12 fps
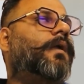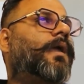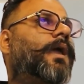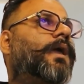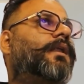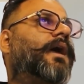
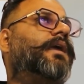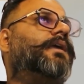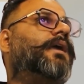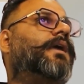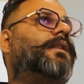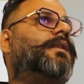And I
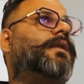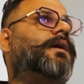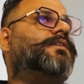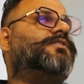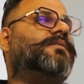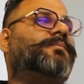can
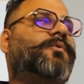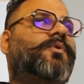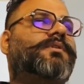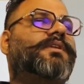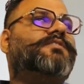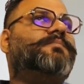
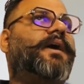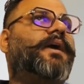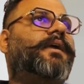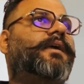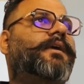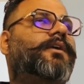support this
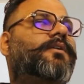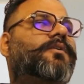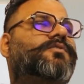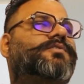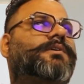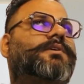by
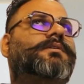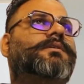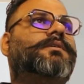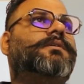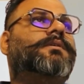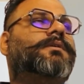
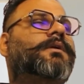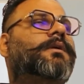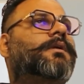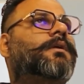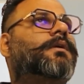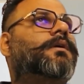certain
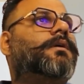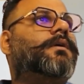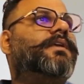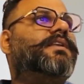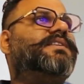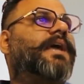
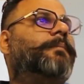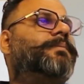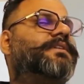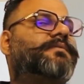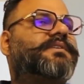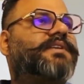
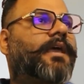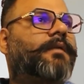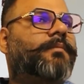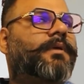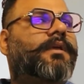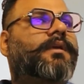examples which
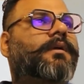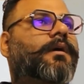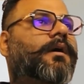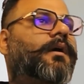can be